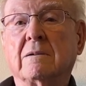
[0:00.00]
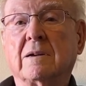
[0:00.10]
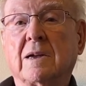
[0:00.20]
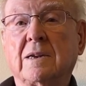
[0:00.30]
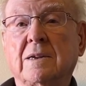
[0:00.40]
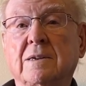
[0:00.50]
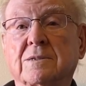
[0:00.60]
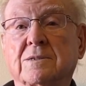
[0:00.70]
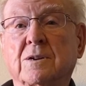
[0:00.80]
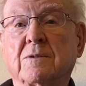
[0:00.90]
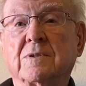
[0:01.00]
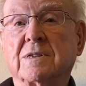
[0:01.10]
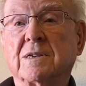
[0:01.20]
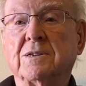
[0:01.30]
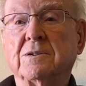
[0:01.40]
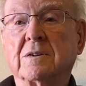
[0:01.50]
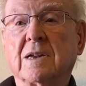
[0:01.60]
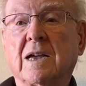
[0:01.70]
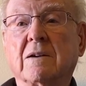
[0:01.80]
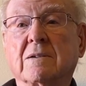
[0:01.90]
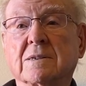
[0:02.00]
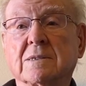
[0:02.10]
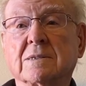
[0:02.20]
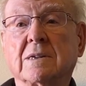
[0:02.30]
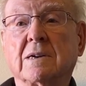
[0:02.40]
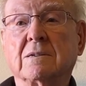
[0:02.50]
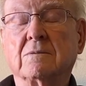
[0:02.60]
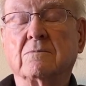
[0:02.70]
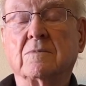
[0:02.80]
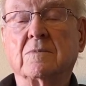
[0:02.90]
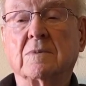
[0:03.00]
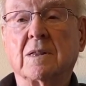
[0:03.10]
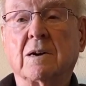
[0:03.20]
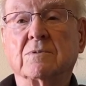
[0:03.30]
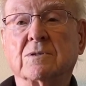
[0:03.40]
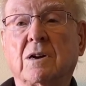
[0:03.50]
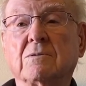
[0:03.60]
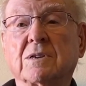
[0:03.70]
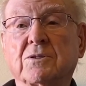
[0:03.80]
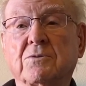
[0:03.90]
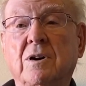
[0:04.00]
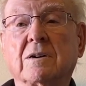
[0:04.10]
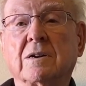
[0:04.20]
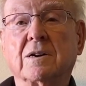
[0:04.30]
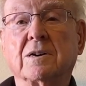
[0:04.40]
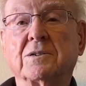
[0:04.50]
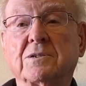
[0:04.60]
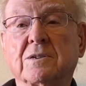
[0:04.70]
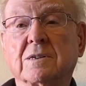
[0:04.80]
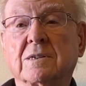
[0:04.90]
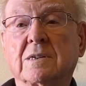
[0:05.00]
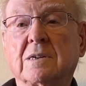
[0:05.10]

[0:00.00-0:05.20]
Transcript: any service that you can have, because that was always strong in our church.